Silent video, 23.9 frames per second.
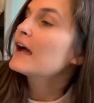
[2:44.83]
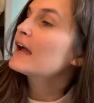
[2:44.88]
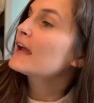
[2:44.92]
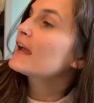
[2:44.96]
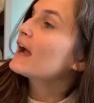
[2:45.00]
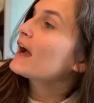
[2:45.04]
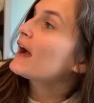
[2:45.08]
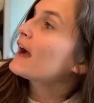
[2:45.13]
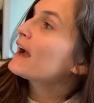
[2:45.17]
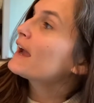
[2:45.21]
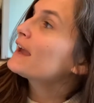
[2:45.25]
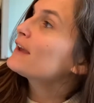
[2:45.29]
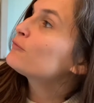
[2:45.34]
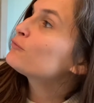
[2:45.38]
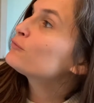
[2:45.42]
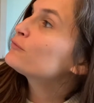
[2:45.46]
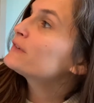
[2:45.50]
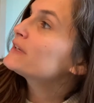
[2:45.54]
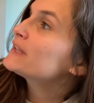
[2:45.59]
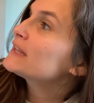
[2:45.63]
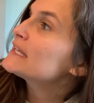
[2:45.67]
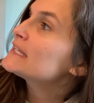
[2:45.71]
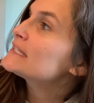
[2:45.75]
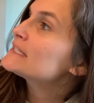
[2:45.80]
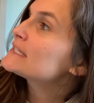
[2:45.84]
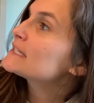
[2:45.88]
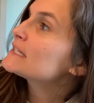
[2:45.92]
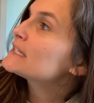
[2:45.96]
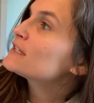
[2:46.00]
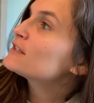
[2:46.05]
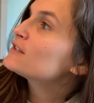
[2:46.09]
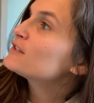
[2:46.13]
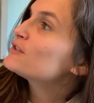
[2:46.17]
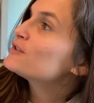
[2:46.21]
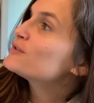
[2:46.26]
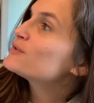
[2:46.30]
I really
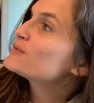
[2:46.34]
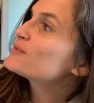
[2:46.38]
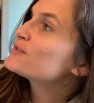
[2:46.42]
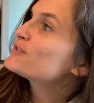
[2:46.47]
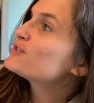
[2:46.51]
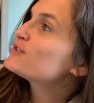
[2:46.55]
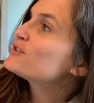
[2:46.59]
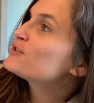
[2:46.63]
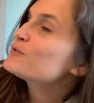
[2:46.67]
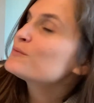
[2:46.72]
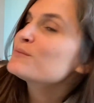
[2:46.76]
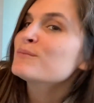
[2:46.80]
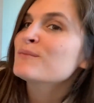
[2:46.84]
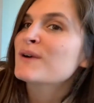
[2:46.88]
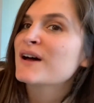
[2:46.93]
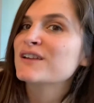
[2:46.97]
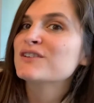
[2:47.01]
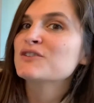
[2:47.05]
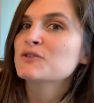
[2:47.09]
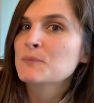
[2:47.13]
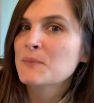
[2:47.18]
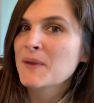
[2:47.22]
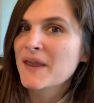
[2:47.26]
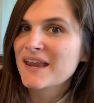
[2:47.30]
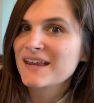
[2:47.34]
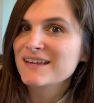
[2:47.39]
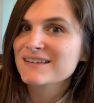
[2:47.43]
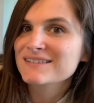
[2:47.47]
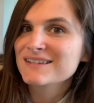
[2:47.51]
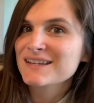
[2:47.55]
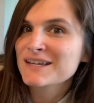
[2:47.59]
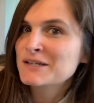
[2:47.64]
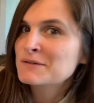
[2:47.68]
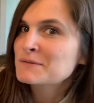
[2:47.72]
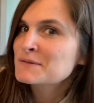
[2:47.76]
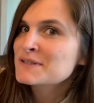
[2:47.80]
didn't use too much paint.
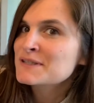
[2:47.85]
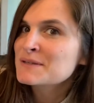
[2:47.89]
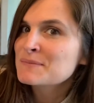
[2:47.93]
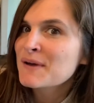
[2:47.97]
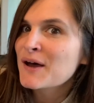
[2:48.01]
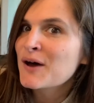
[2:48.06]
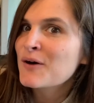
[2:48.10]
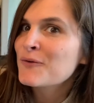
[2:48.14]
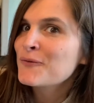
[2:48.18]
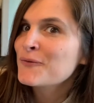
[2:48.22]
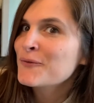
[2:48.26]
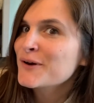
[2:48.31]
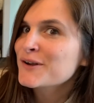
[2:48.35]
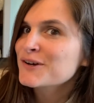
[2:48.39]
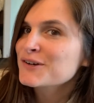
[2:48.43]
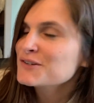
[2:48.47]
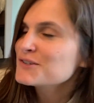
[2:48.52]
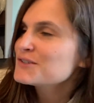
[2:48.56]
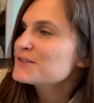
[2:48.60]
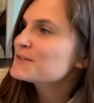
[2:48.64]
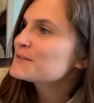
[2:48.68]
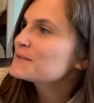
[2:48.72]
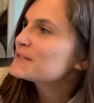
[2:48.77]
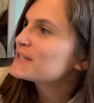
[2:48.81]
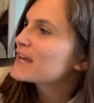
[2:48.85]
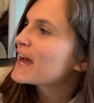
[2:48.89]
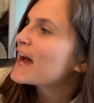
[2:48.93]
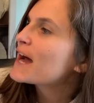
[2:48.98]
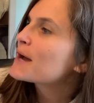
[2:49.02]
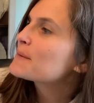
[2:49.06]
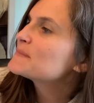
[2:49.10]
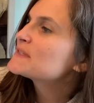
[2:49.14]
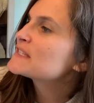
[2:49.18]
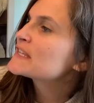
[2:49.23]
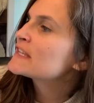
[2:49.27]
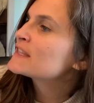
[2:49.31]
It was about one or two
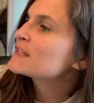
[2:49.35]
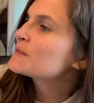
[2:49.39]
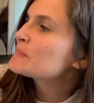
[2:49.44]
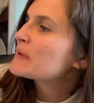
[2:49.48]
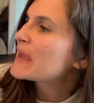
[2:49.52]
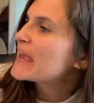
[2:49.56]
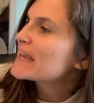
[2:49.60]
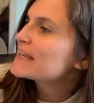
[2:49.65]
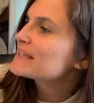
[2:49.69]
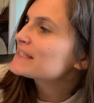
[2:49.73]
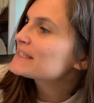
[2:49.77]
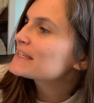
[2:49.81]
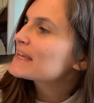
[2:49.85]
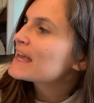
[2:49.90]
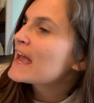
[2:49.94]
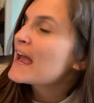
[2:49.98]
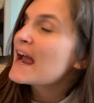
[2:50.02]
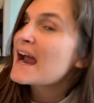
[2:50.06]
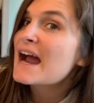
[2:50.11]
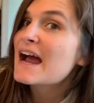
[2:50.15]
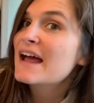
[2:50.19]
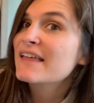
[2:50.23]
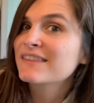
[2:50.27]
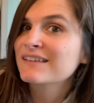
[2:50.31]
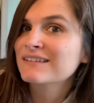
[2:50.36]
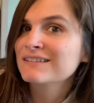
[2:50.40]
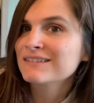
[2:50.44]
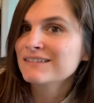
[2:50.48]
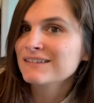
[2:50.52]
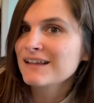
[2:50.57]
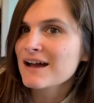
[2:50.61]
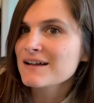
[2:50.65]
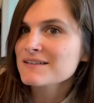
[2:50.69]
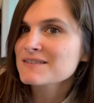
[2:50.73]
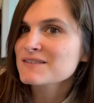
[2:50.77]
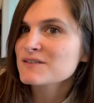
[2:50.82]
dabs in the paint and then
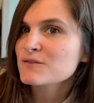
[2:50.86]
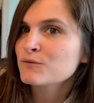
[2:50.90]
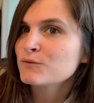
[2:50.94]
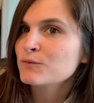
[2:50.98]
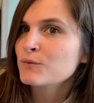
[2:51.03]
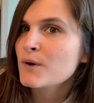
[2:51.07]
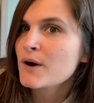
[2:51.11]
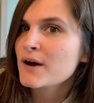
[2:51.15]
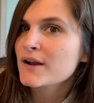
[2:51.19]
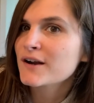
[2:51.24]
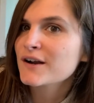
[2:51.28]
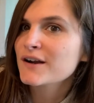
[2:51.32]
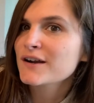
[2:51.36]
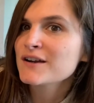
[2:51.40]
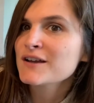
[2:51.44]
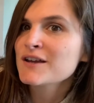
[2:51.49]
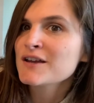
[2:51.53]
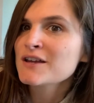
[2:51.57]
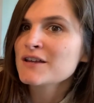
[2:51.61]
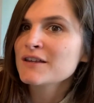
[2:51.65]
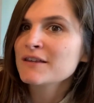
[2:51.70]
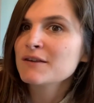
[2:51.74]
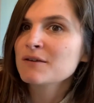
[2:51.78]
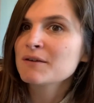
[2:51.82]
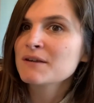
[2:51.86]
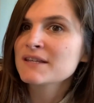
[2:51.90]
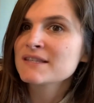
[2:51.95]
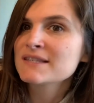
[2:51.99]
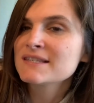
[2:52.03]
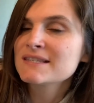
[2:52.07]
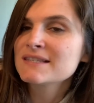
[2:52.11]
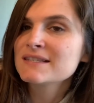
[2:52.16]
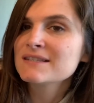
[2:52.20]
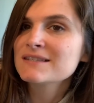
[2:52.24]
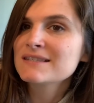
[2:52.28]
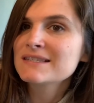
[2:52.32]
lots of water. You can
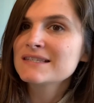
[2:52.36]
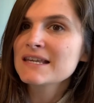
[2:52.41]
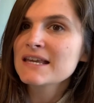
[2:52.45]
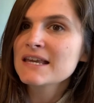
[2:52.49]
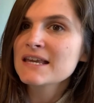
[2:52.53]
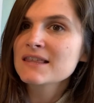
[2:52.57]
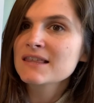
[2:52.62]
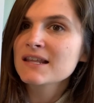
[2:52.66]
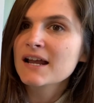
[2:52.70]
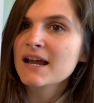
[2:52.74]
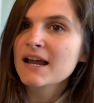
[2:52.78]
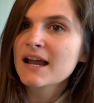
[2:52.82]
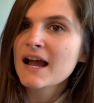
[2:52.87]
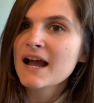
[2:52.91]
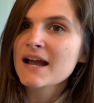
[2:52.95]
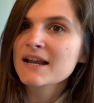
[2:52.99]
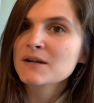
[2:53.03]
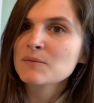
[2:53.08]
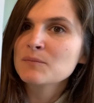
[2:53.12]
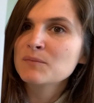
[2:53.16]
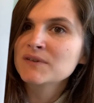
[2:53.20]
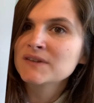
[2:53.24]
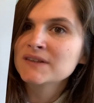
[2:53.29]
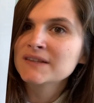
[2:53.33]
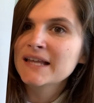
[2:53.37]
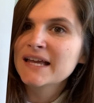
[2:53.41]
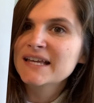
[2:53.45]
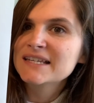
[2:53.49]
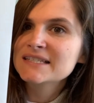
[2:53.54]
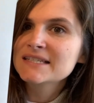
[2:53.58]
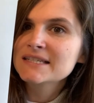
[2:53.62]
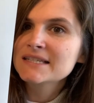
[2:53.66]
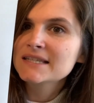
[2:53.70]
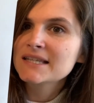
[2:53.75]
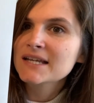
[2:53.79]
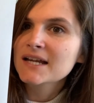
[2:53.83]
see that I kind of
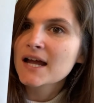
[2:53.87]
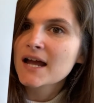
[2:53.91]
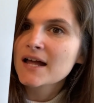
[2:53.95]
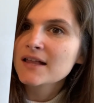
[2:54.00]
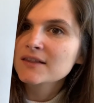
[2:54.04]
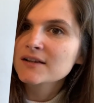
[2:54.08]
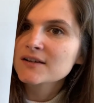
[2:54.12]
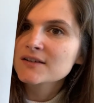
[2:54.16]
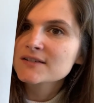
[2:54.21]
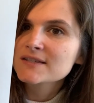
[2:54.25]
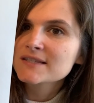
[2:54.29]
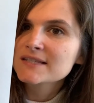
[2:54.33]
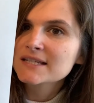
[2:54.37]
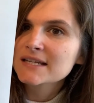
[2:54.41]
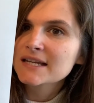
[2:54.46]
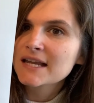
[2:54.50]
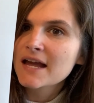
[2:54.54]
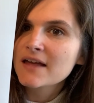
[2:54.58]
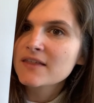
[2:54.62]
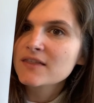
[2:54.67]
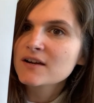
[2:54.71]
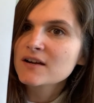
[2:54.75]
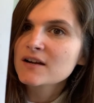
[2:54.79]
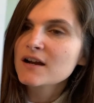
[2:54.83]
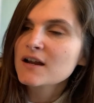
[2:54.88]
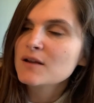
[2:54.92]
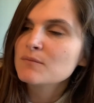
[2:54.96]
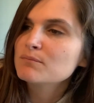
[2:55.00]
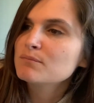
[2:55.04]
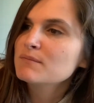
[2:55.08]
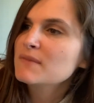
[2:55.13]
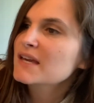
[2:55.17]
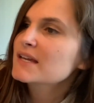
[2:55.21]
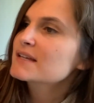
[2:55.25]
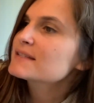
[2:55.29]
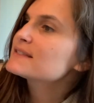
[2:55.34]
blended the colors together and
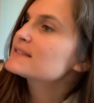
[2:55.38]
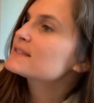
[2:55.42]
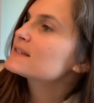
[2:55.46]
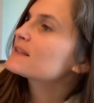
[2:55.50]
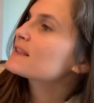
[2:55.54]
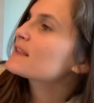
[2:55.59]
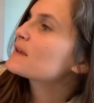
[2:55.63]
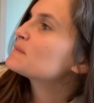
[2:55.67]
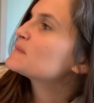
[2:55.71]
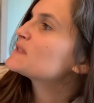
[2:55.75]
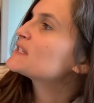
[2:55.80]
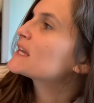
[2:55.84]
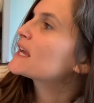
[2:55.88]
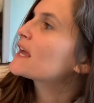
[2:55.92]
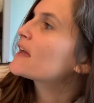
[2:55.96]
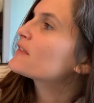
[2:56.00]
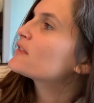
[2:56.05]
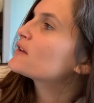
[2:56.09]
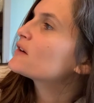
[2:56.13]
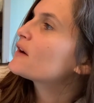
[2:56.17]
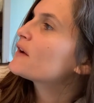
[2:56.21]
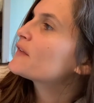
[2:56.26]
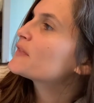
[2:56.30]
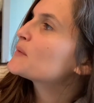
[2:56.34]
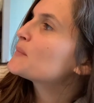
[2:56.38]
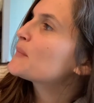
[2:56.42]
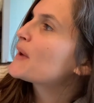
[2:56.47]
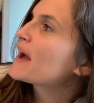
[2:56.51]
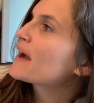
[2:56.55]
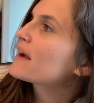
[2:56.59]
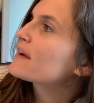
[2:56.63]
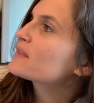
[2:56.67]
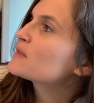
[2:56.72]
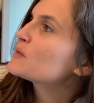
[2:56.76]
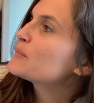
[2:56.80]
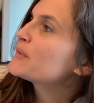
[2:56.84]
mixed them together on the
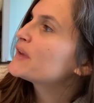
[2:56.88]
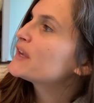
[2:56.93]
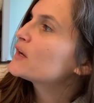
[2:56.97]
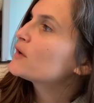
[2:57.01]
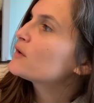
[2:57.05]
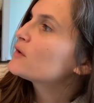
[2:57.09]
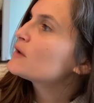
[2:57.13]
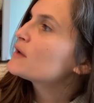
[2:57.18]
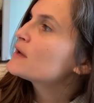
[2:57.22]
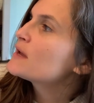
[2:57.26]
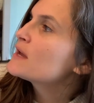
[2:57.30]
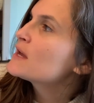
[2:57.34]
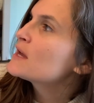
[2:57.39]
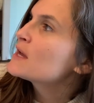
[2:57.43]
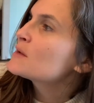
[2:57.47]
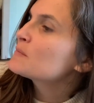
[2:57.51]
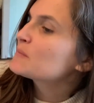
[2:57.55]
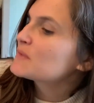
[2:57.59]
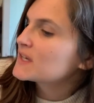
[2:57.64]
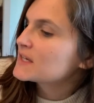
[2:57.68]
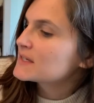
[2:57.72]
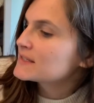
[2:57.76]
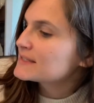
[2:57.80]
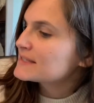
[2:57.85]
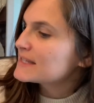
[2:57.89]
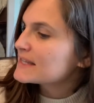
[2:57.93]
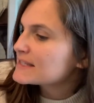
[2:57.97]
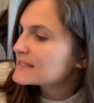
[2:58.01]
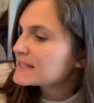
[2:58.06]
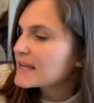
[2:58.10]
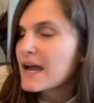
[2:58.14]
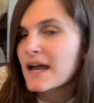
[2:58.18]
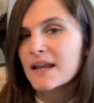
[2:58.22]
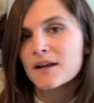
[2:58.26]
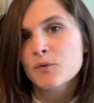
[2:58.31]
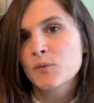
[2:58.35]
back of the beetle because that's
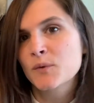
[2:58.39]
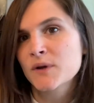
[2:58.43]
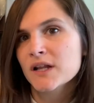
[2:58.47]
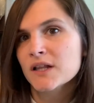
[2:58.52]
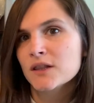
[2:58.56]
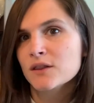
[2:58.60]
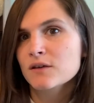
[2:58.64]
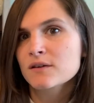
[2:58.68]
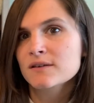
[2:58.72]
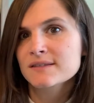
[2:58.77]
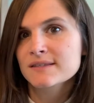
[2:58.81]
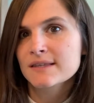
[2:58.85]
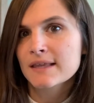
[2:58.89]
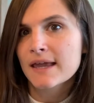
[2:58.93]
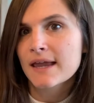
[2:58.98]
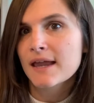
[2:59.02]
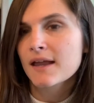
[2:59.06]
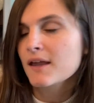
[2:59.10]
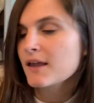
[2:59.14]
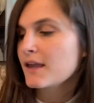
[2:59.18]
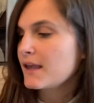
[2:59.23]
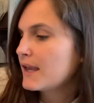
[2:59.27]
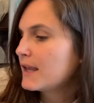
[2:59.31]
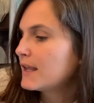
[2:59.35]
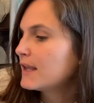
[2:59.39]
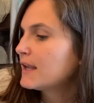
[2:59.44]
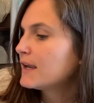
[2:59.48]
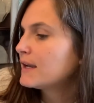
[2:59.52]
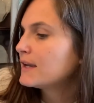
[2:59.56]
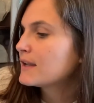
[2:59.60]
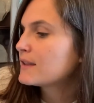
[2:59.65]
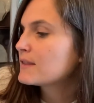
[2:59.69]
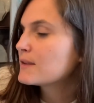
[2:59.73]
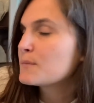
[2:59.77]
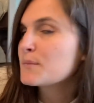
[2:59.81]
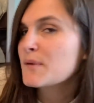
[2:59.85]
kind of what it looks like
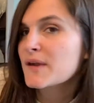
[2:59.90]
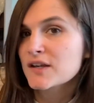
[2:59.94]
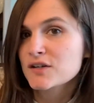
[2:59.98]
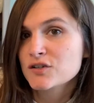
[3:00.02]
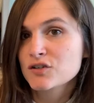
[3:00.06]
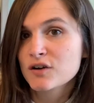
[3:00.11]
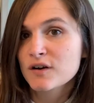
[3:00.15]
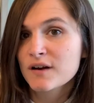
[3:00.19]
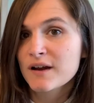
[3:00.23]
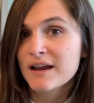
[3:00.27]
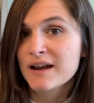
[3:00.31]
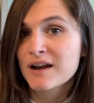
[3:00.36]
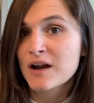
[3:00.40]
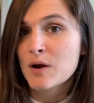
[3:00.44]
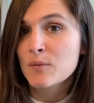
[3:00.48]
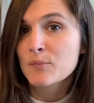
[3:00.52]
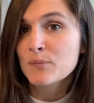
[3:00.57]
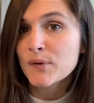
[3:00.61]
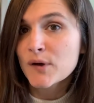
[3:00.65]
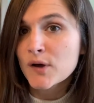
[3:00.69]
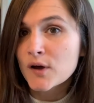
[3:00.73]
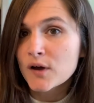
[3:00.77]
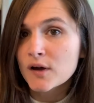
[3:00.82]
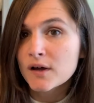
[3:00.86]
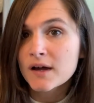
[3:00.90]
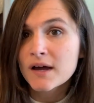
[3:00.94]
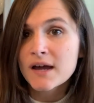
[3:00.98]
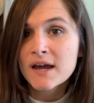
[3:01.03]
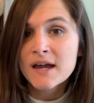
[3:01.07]
in the picture in our book